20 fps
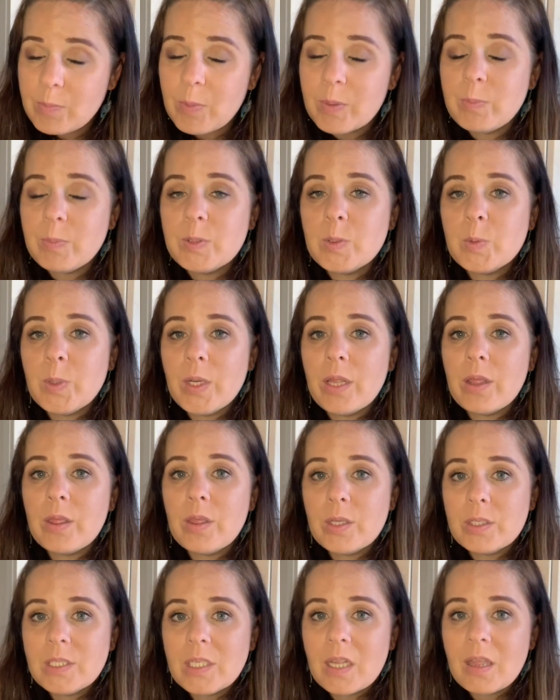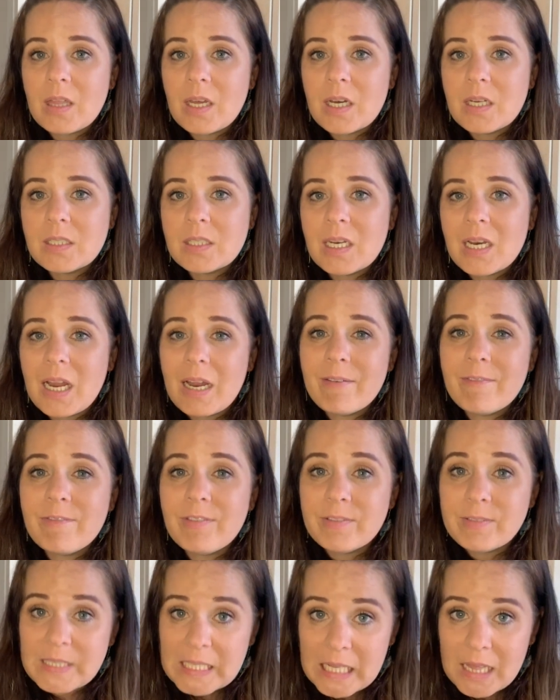but between 30,000 and
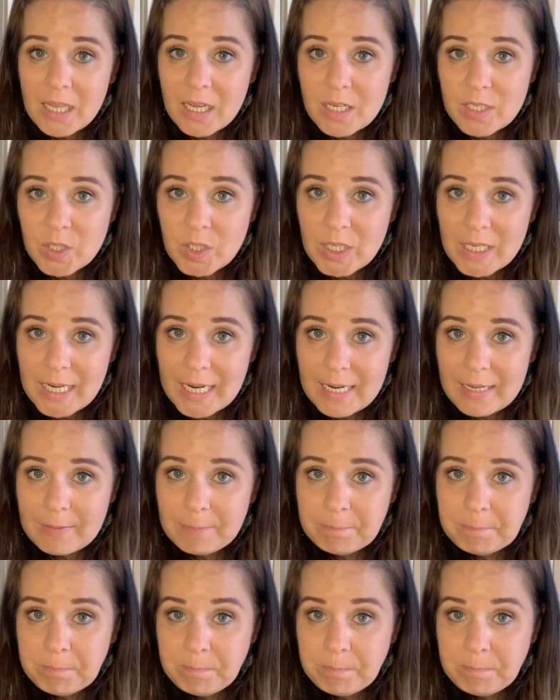50,000 yen.